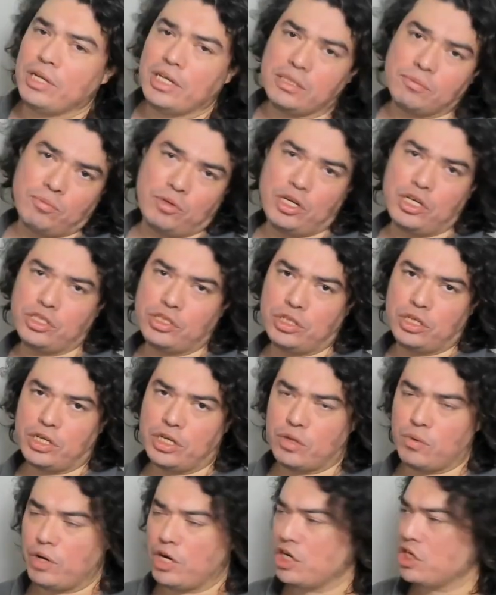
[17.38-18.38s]
exponential
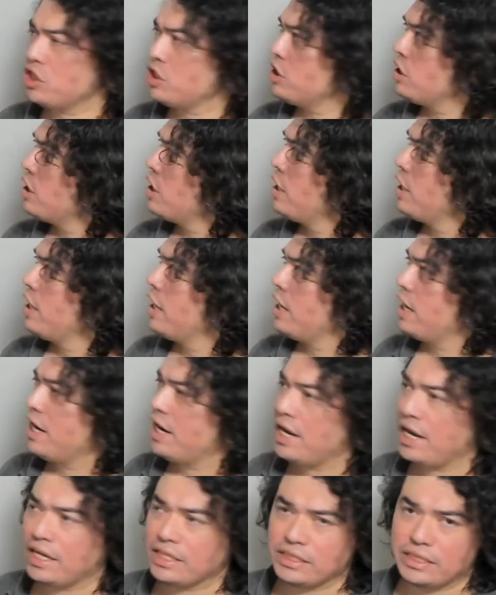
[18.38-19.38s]
equation
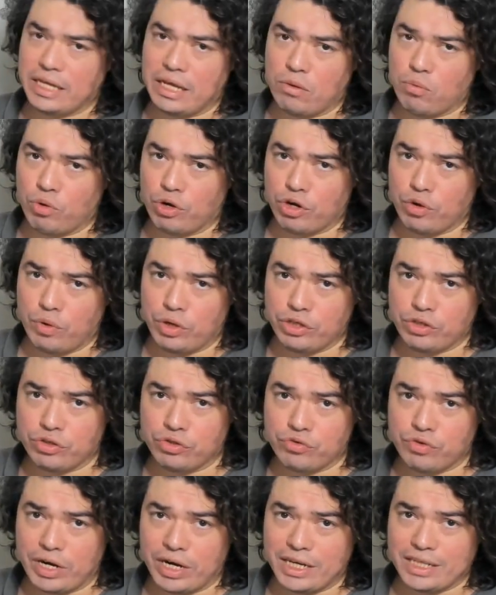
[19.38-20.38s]
is that we're going to
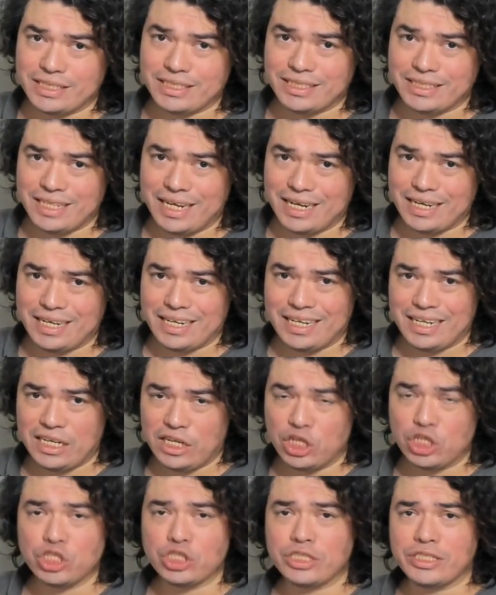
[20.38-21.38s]
try to set
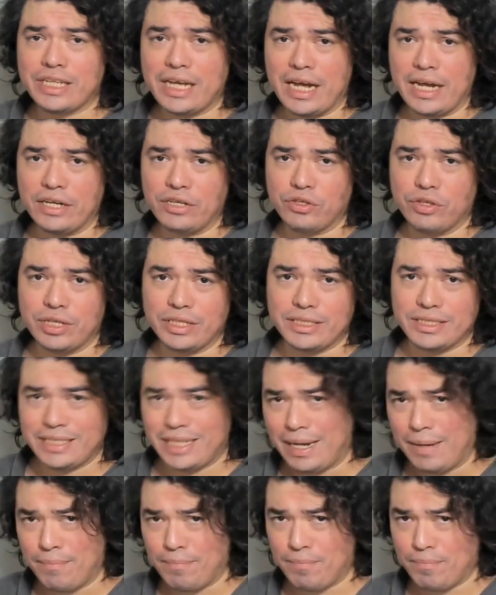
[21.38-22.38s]
each side to the
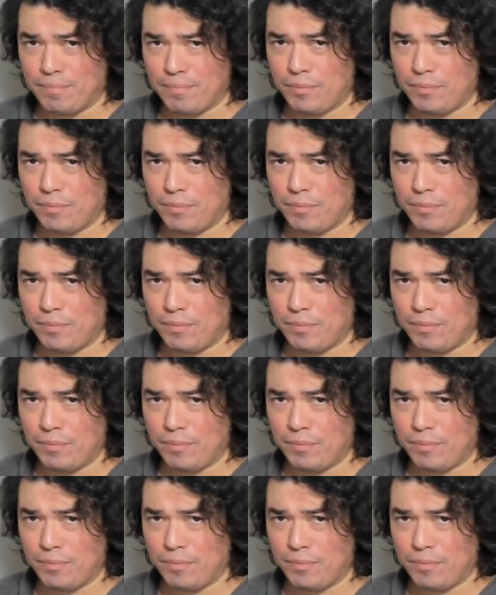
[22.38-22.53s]
same,